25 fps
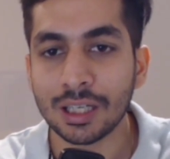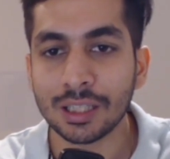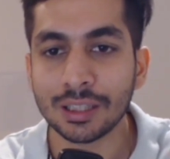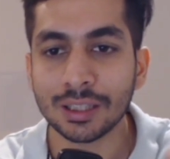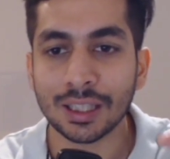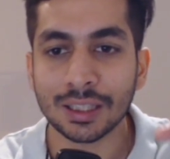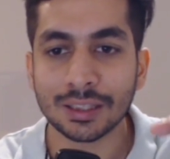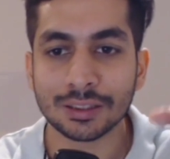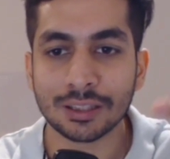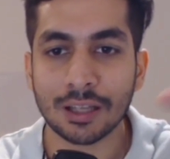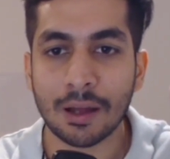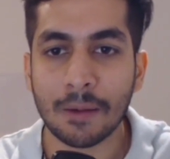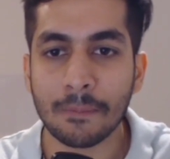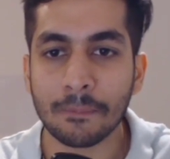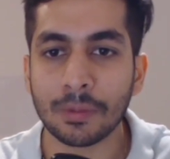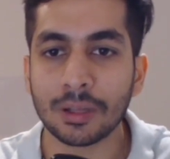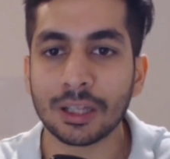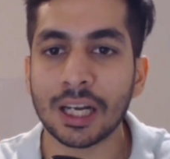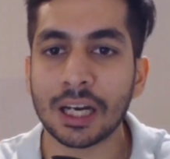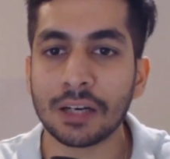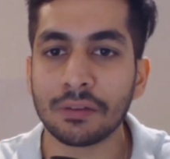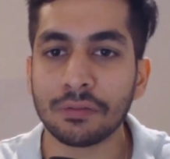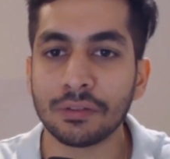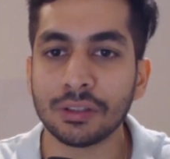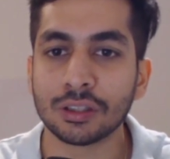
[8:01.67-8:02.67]
in the example
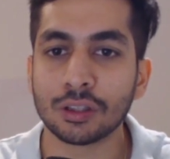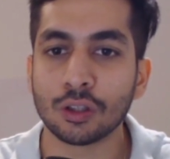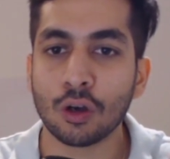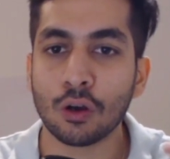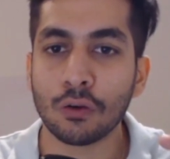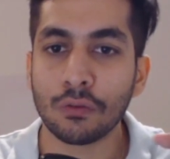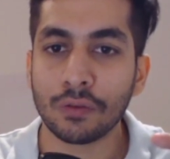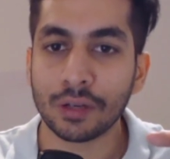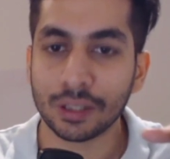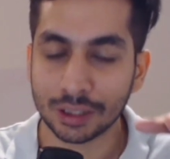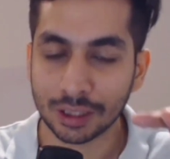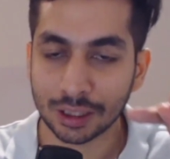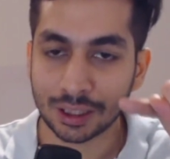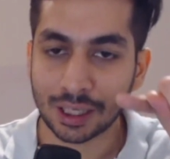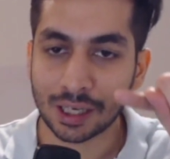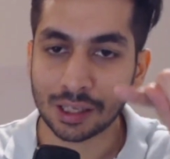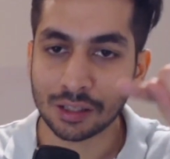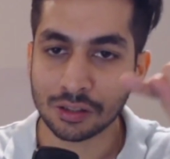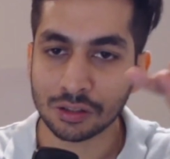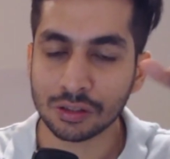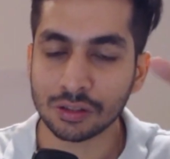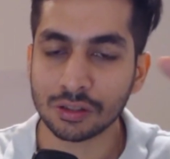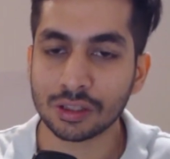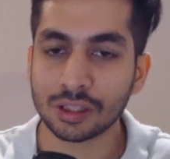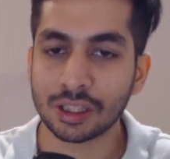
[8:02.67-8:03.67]
that we saw where the
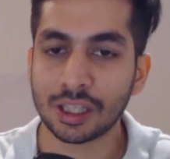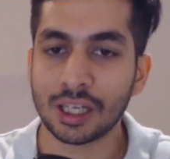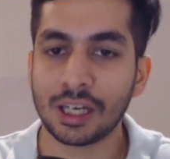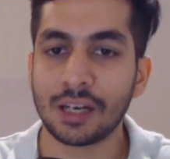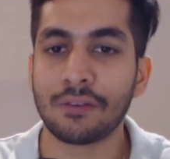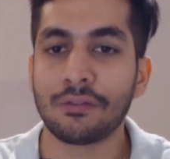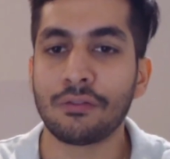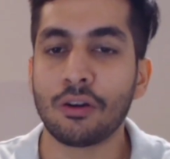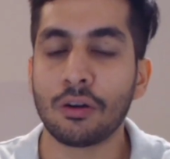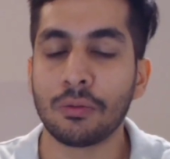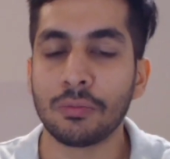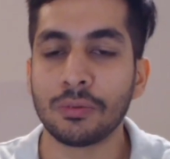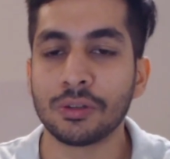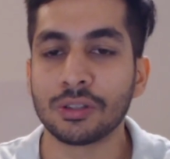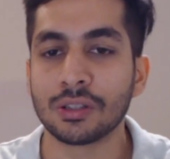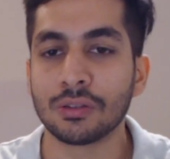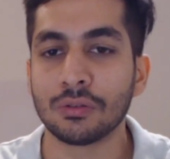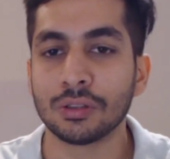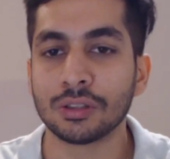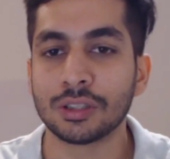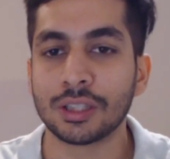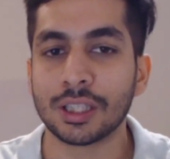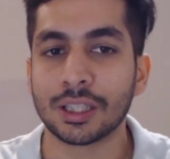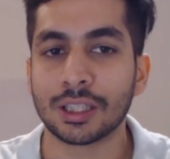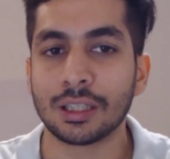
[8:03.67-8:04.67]
transition state formation
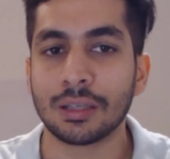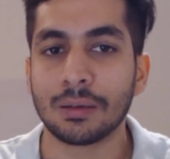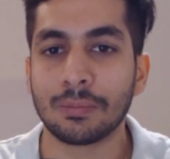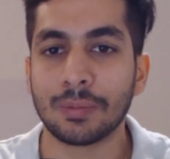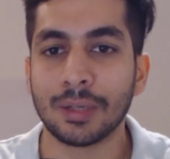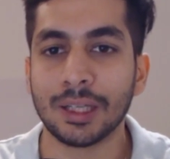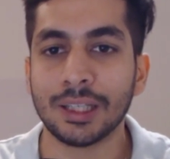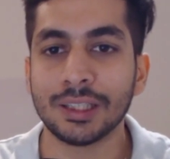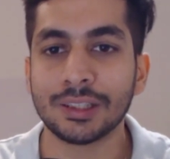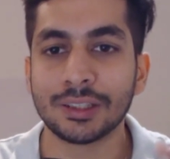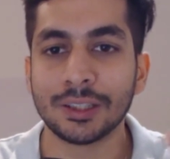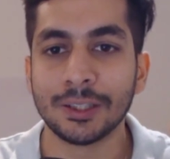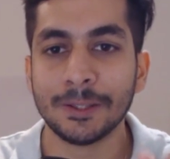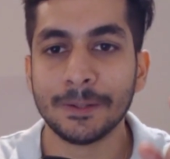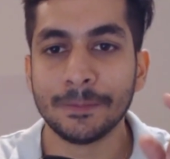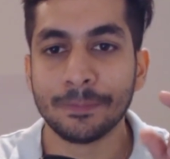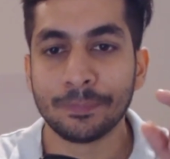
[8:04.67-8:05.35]
was taking place,